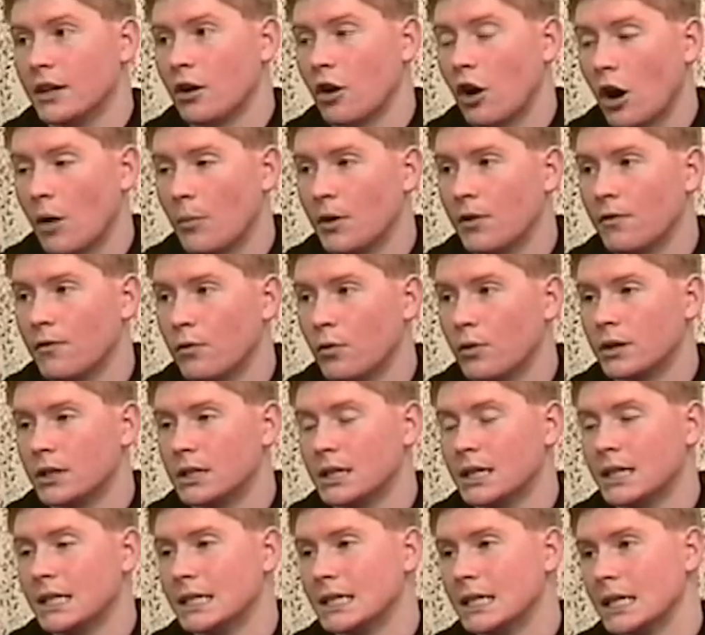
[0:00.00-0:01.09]

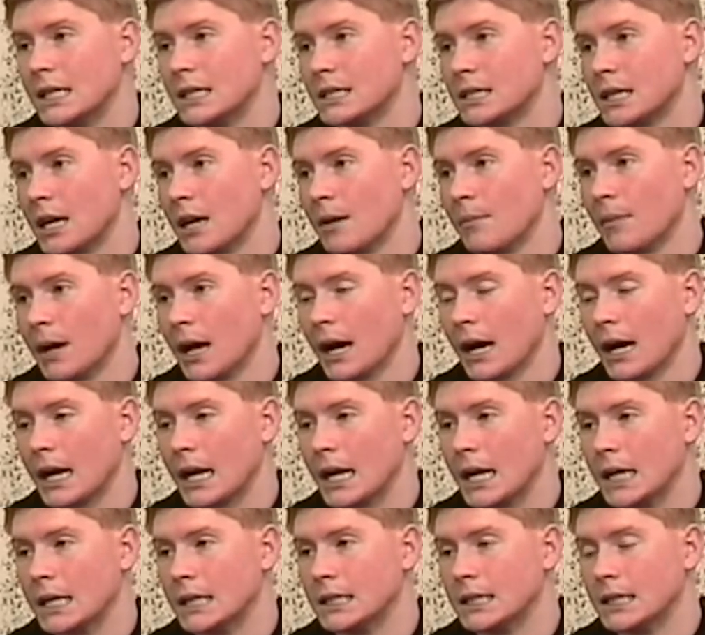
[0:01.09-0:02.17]
carbon-14 dates came back in
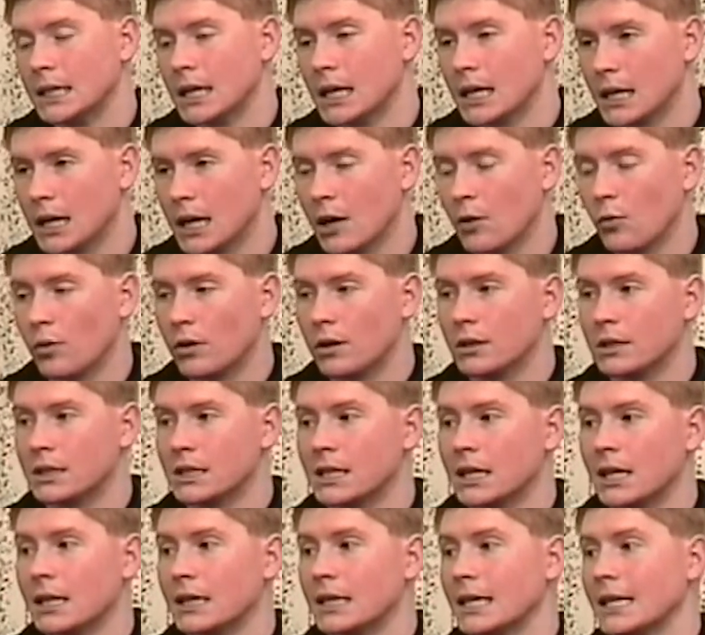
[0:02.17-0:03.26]
1988, where it
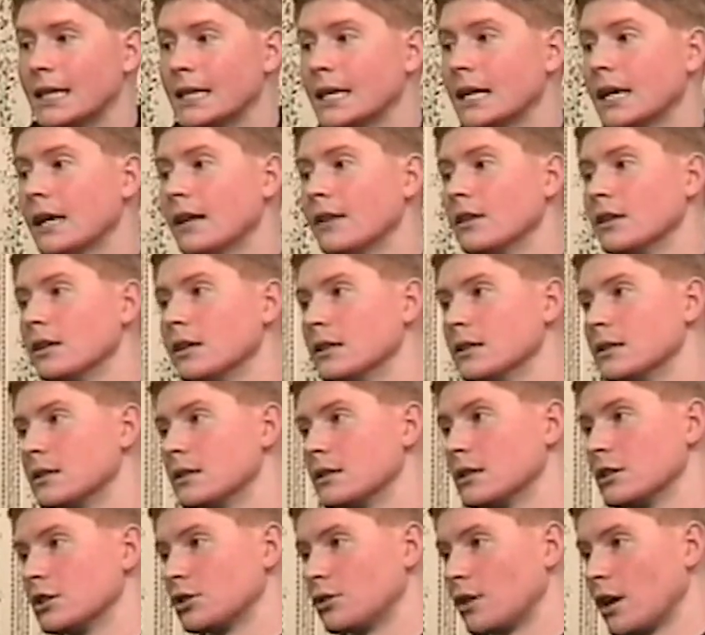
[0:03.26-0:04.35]
said that the
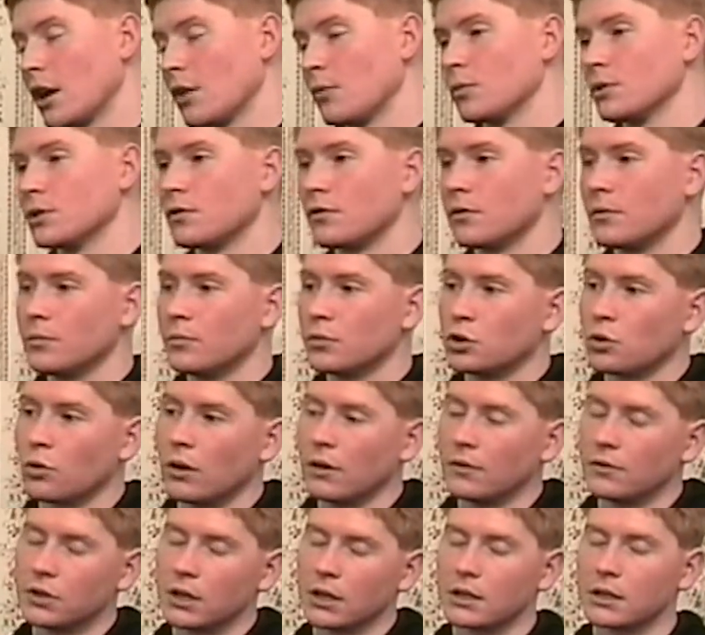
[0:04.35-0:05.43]
shroud was from
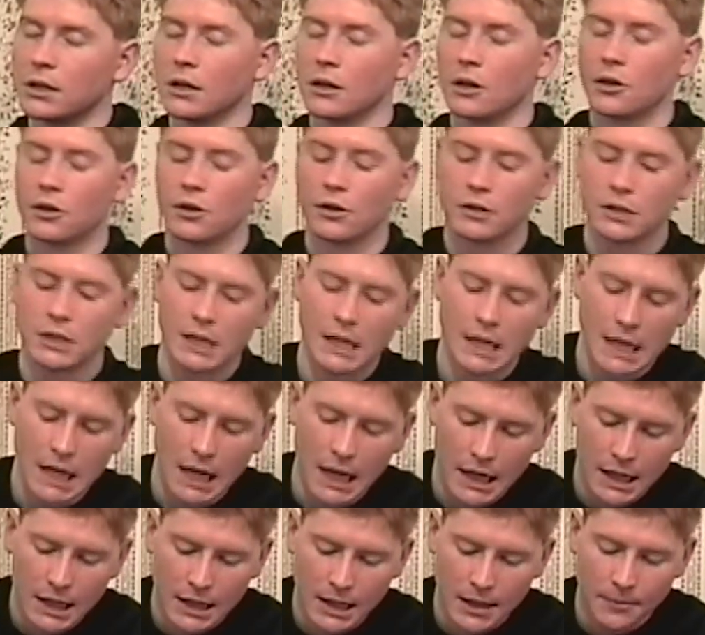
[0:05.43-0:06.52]
1260 to
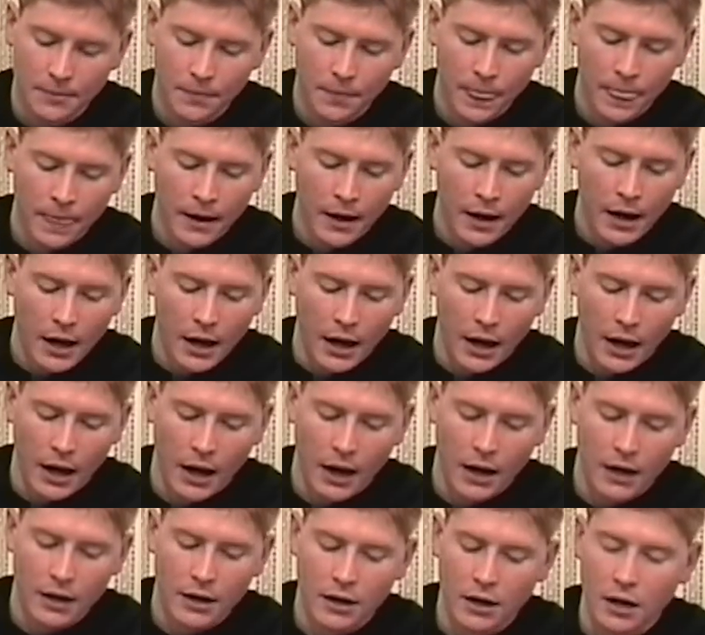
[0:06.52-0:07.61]
1390.
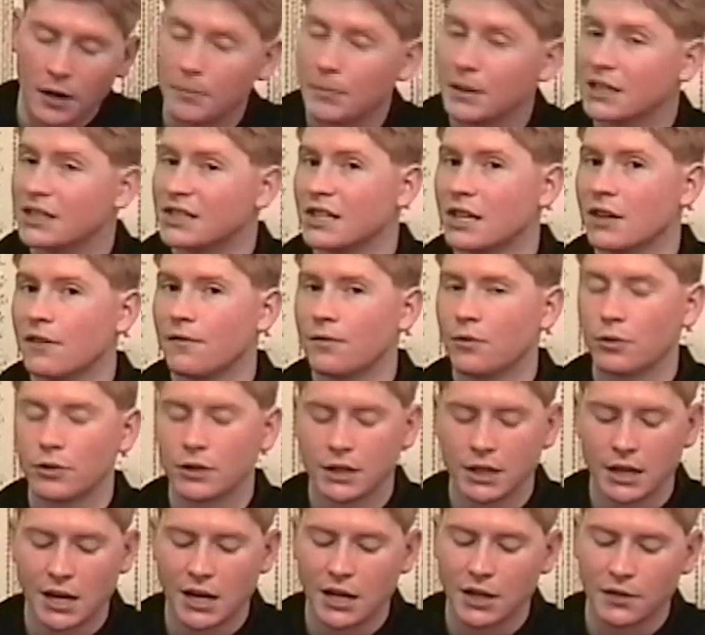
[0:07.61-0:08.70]
But
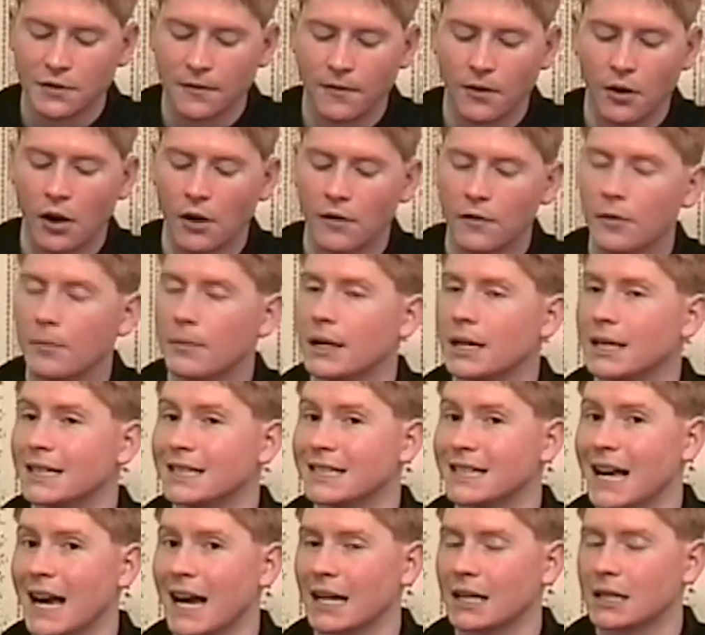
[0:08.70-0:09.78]
C14 is far from an
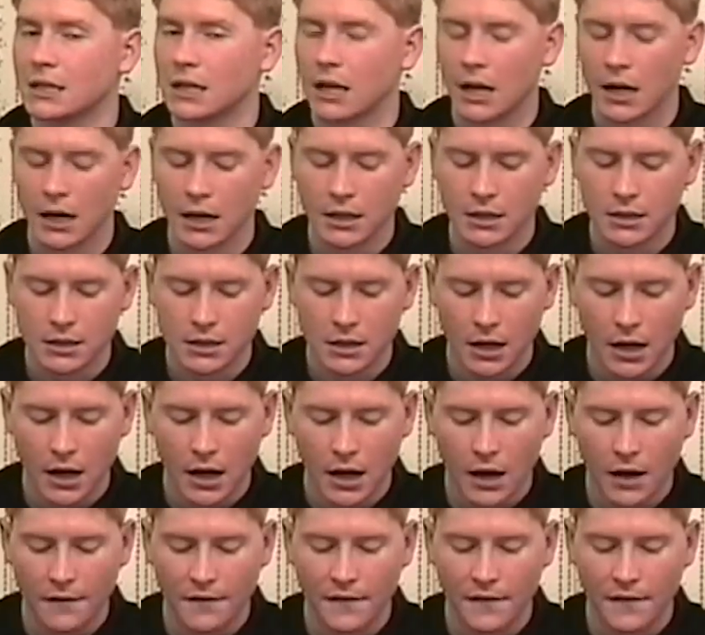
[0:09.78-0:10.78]
exact science. In